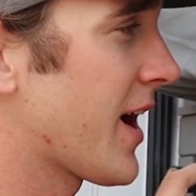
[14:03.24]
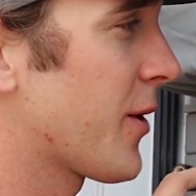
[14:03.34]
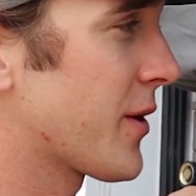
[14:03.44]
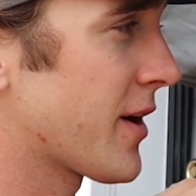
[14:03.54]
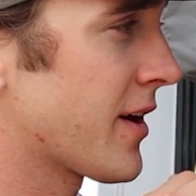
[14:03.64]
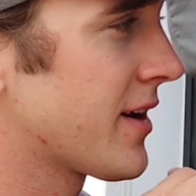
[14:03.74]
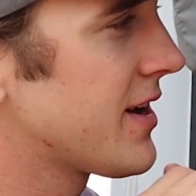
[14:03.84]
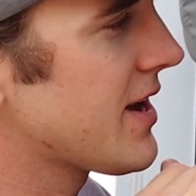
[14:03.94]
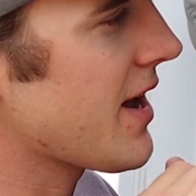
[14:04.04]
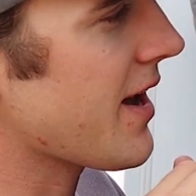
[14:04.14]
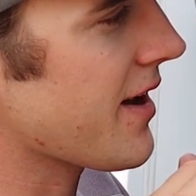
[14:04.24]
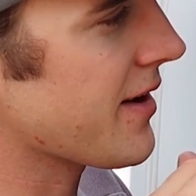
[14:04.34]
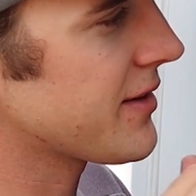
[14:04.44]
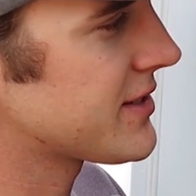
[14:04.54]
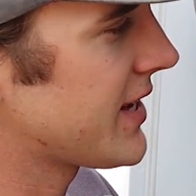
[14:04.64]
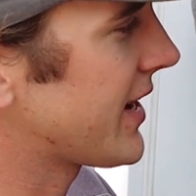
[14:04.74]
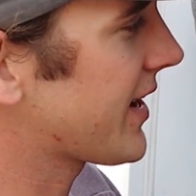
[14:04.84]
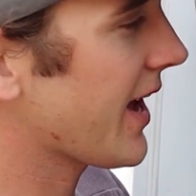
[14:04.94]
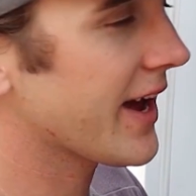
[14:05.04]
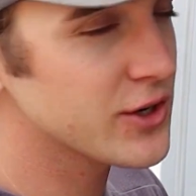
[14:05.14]
our
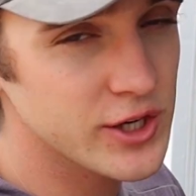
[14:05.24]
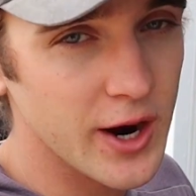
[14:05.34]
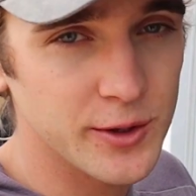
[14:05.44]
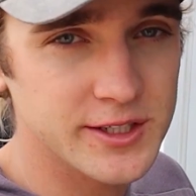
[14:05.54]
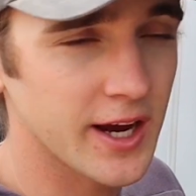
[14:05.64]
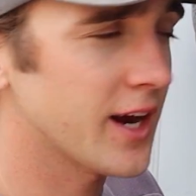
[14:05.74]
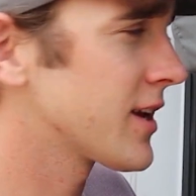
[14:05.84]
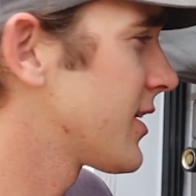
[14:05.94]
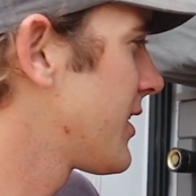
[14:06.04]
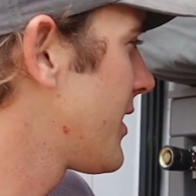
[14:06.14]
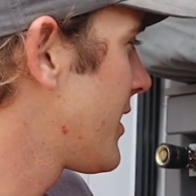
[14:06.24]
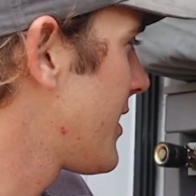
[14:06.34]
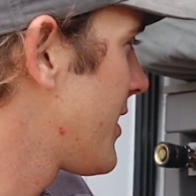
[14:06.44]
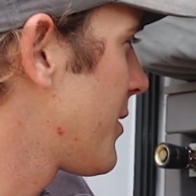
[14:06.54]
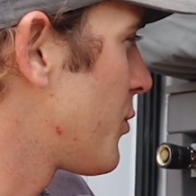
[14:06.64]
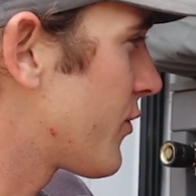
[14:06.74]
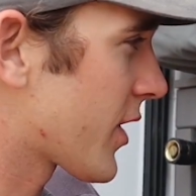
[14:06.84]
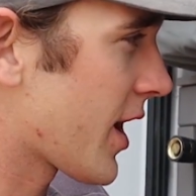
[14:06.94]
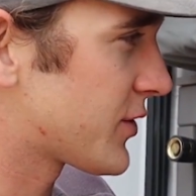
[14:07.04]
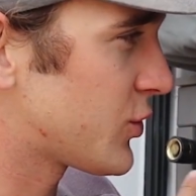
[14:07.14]
sink and shower side.
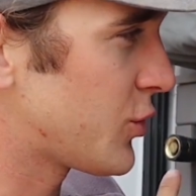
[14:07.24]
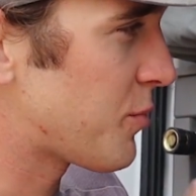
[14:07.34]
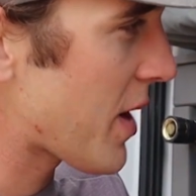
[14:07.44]
Moving on to